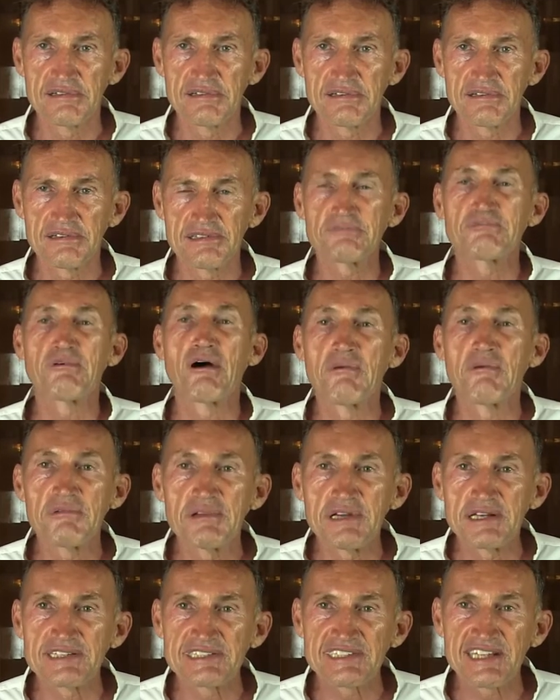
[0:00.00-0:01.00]
The problem
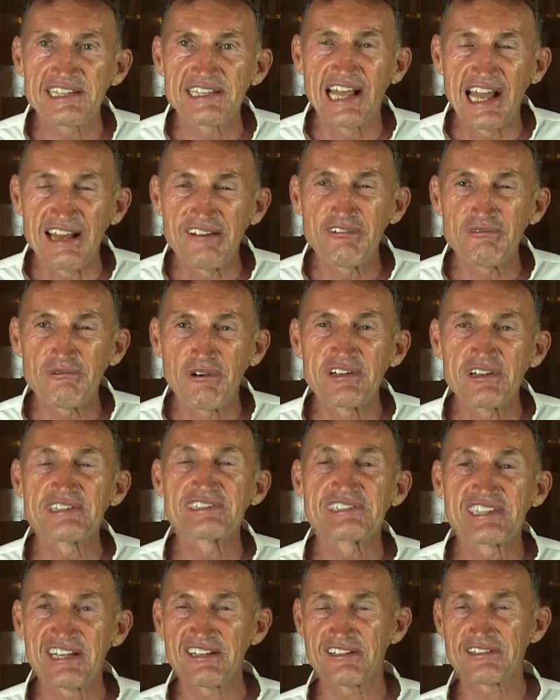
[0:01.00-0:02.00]
is that everybody
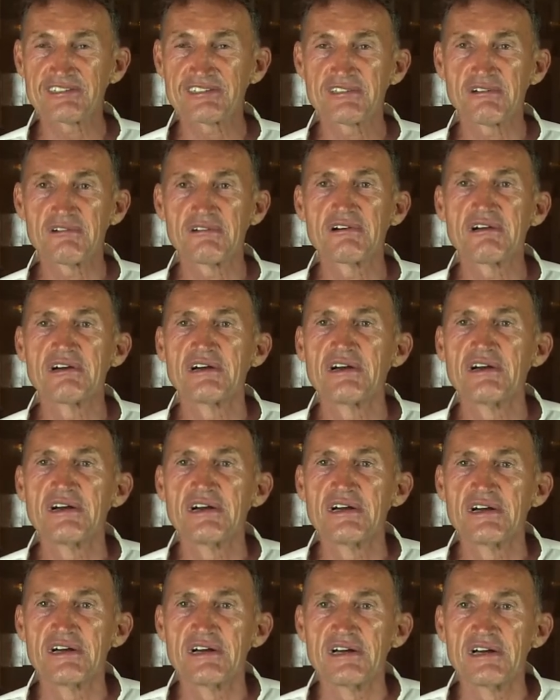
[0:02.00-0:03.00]
thinks so,
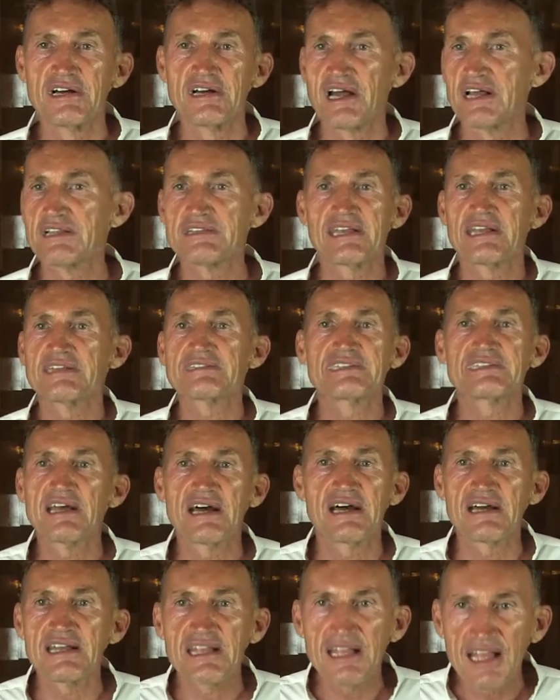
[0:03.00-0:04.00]
and that
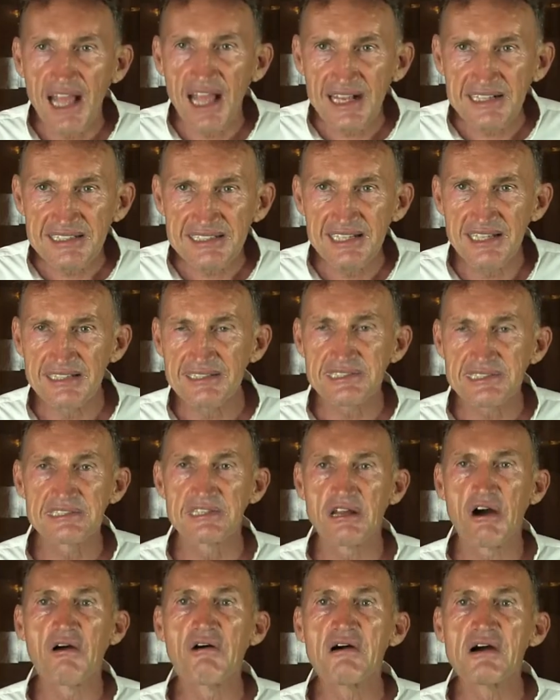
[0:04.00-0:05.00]
there exists
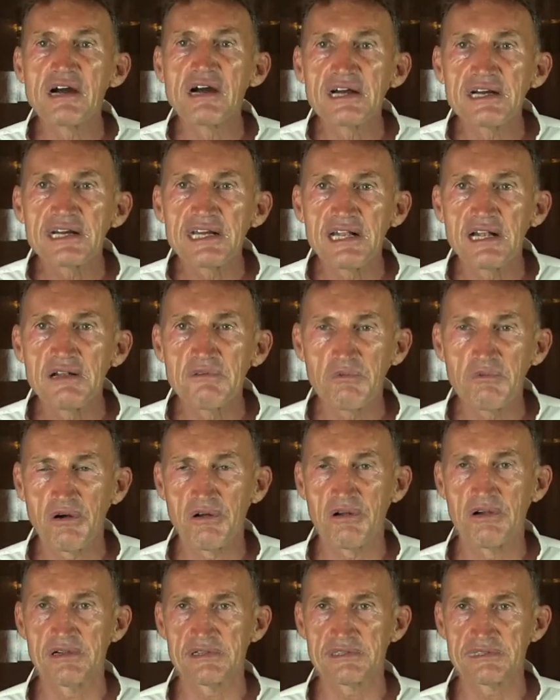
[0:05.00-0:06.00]
no real
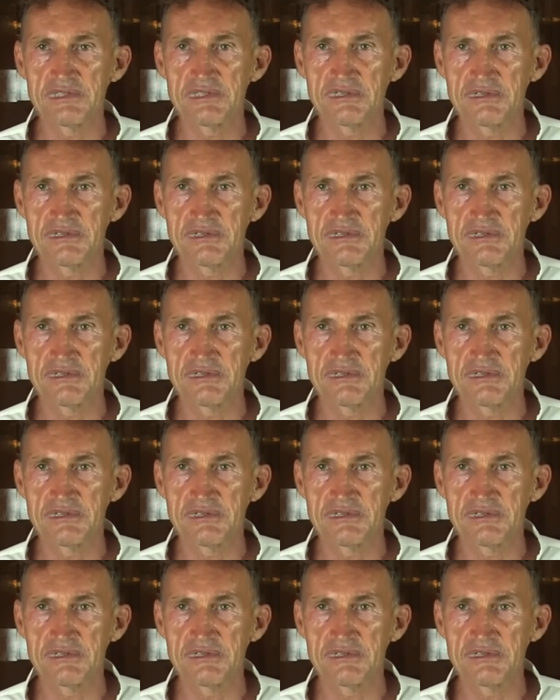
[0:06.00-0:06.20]
world.